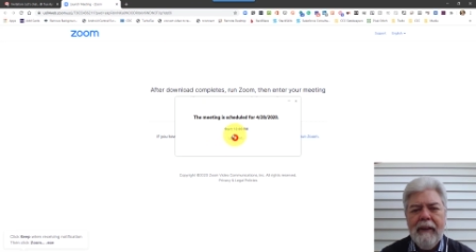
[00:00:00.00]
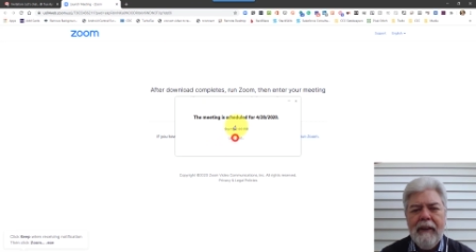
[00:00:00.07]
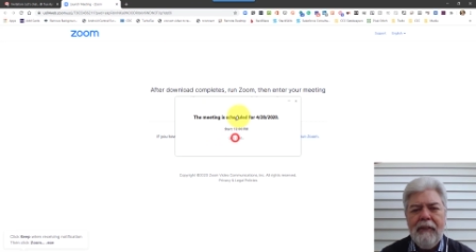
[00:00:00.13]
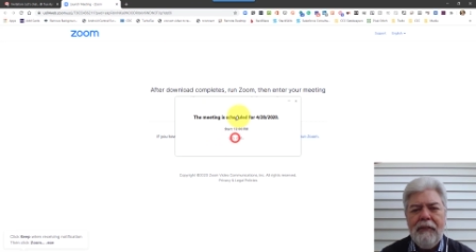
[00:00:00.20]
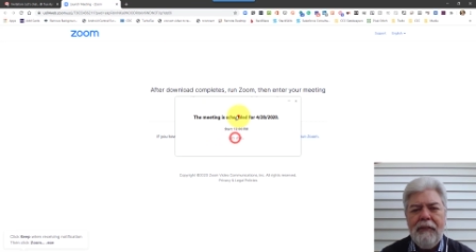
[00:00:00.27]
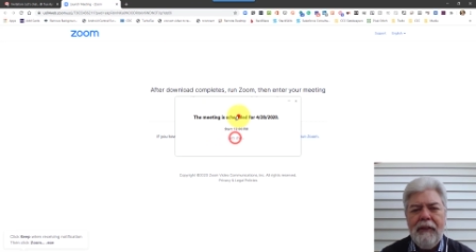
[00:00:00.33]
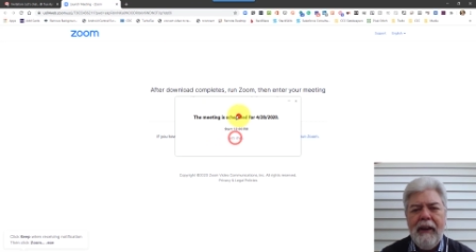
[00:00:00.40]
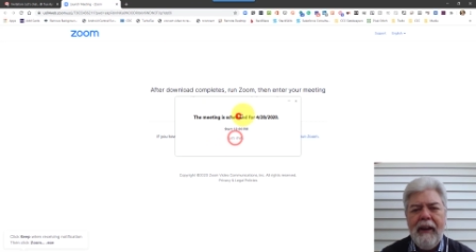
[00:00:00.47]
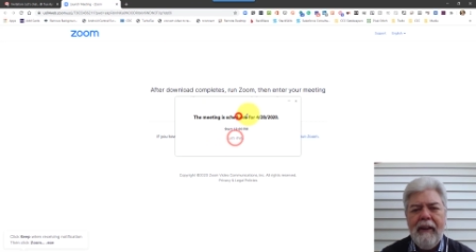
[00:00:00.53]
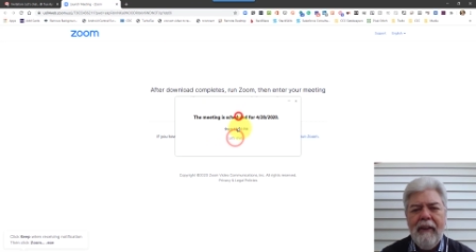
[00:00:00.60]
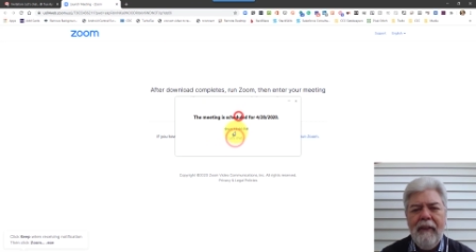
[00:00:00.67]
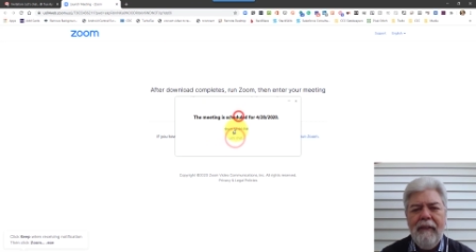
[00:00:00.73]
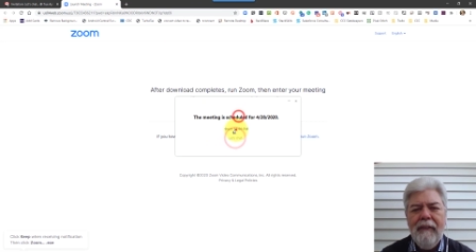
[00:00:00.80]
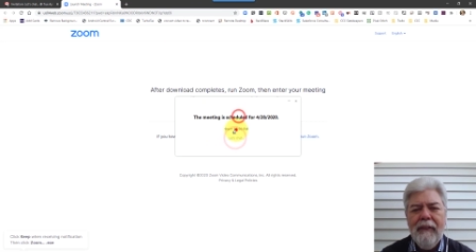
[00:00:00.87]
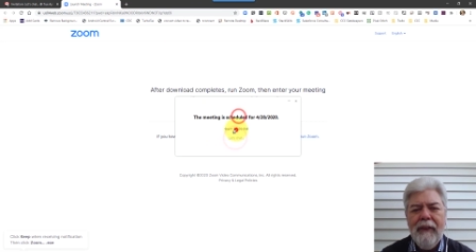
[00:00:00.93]
Let's chat.
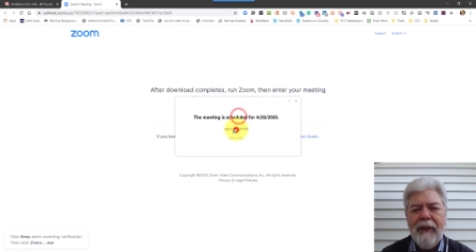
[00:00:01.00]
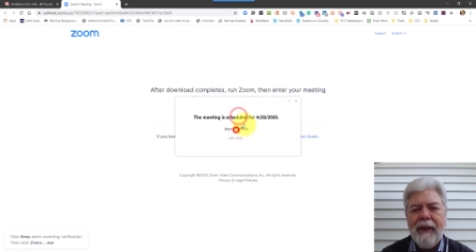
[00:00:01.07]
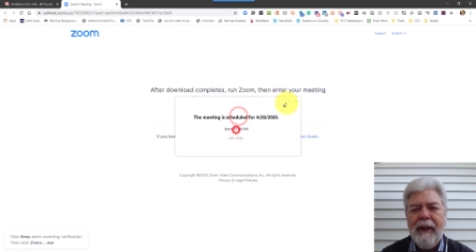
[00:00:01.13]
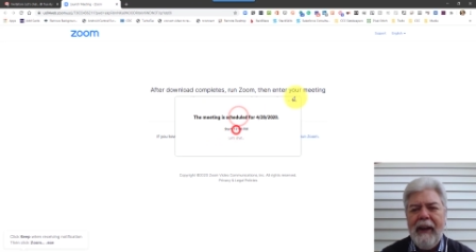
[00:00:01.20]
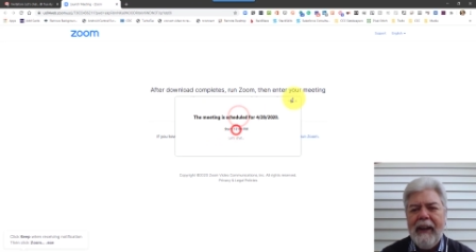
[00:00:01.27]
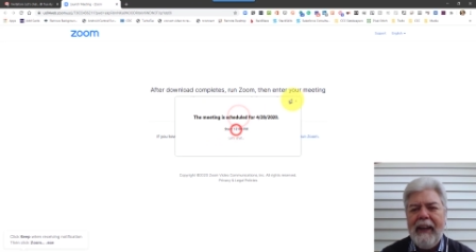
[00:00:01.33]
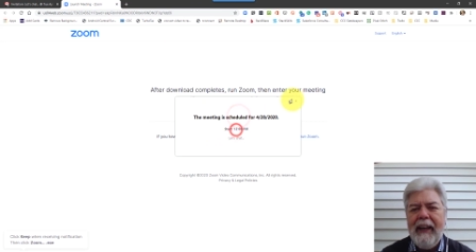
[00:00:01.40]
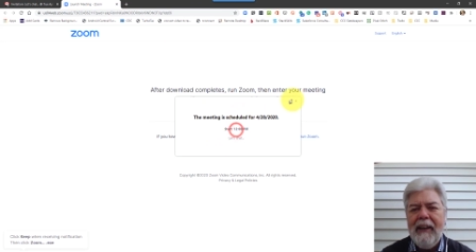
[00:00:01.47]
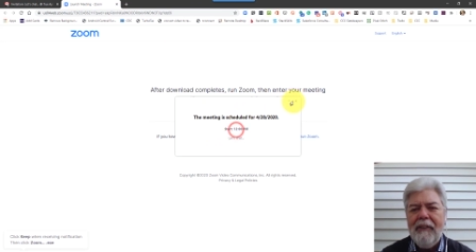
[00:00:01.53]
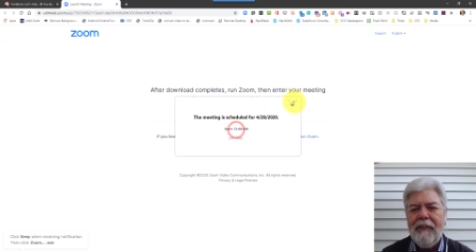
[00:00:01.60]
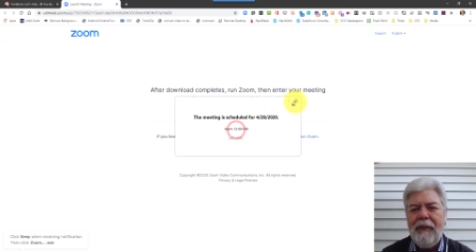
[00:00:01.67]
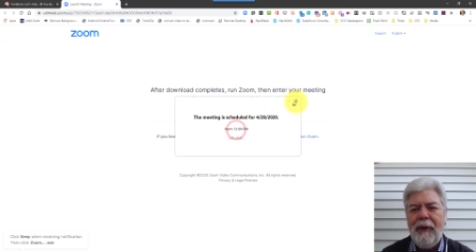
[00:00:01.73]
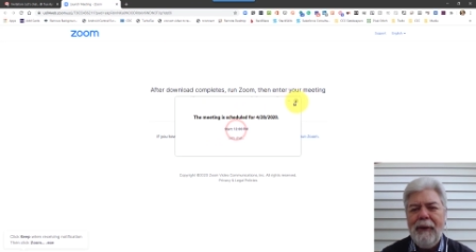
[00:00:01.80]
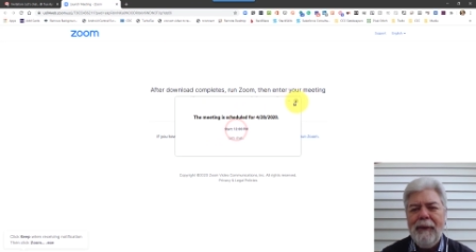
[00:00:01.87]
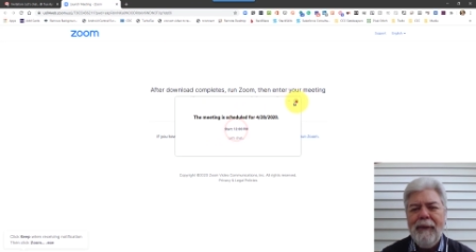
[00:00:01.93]
Oh, look, I can't
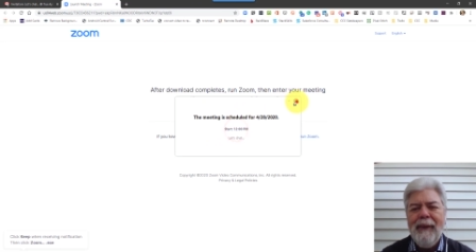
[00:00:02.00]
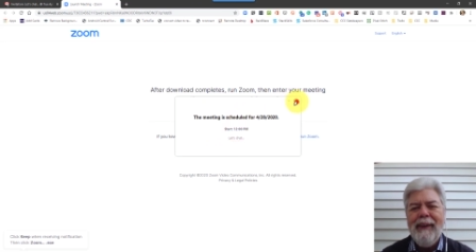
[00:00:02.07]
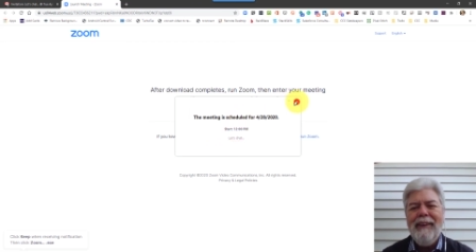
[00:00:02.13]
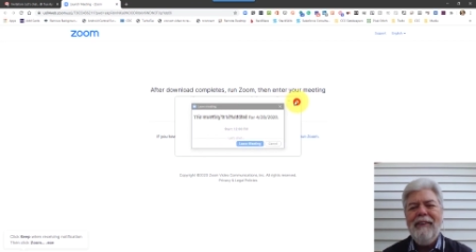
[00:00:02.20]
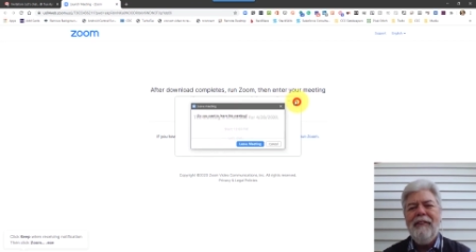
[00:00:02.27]
start it then.